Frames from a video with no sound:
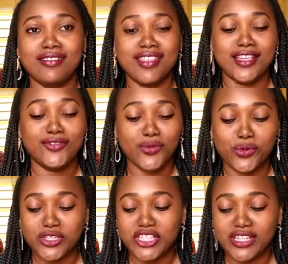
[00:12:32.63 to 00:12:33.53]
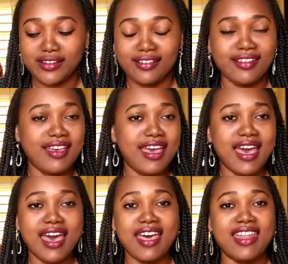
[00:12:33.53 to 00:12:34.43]
Thanks for watching,
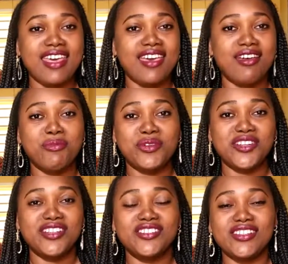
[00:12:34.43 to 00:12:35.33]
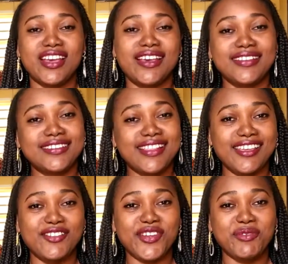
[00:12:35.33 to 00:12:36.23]
and I appreciate you guys. Thank
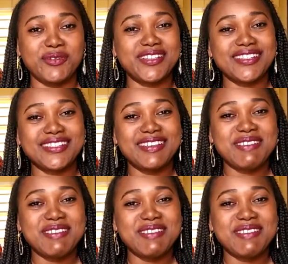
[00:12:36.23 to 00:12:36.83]
you very much.